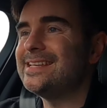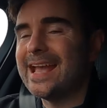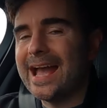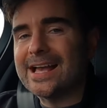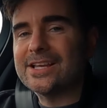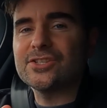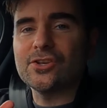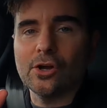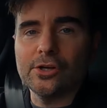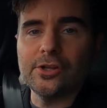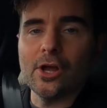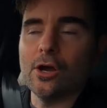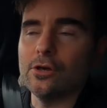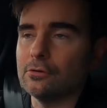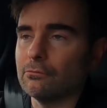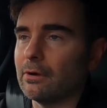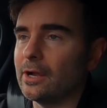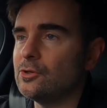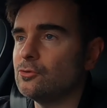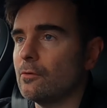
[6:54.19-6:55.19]
Yes, I know
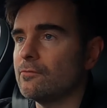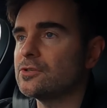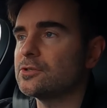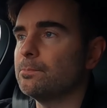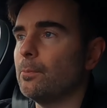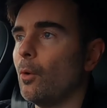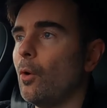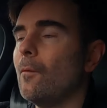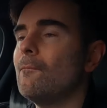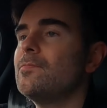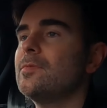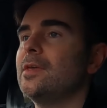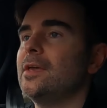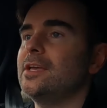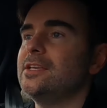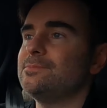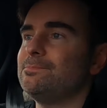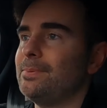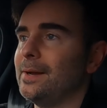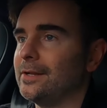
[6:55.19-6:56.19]
the Range Rover Sport
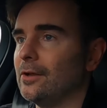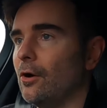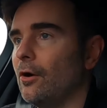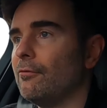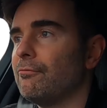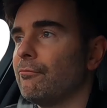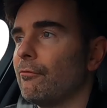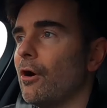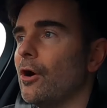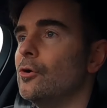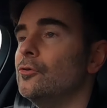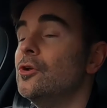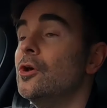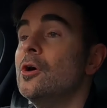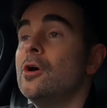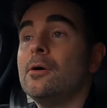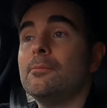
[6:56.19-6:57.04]
is better off-road,